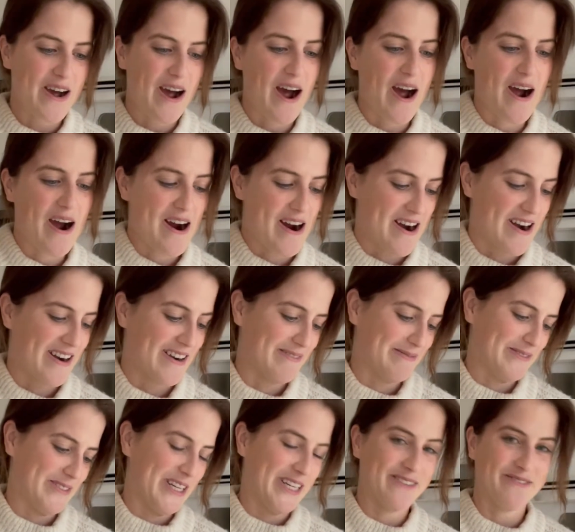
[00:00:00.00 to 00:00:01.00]
are,
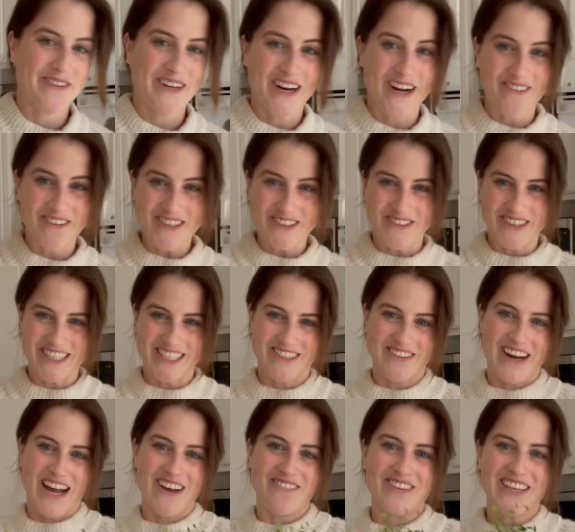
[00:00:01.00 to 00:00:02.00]
I'm trying to figure out which one to
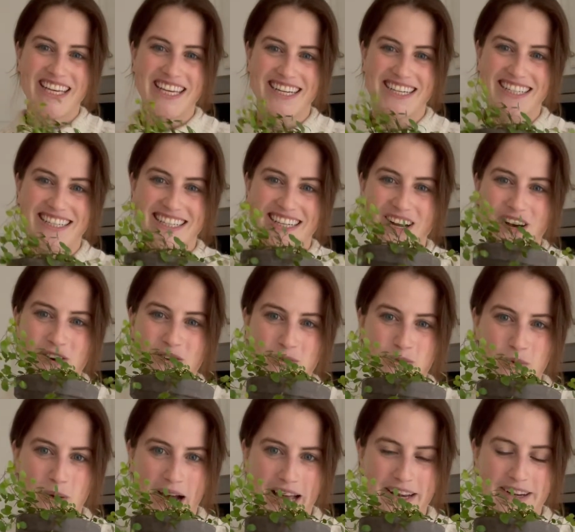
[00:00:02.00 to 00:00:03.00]
grab here,
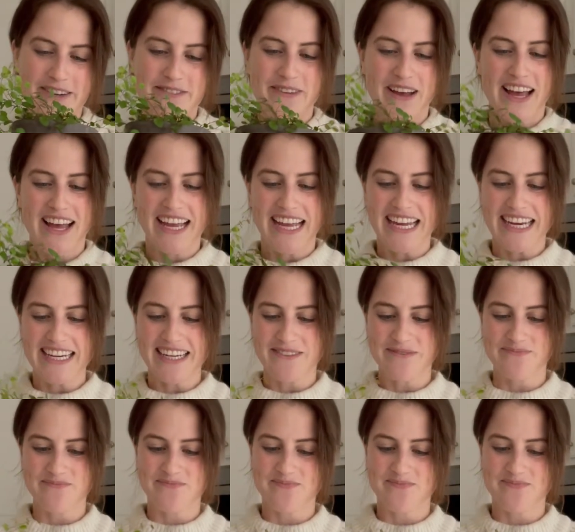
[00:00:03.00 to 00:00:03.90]
wire vine.